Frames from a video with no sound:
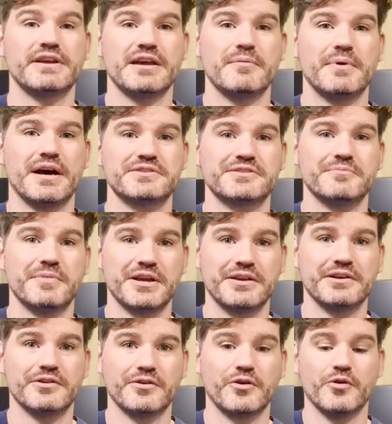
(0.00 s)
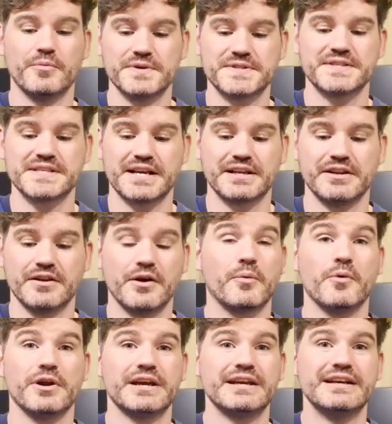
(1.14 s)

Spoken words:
kit bash and making it look almost exactly like Wally,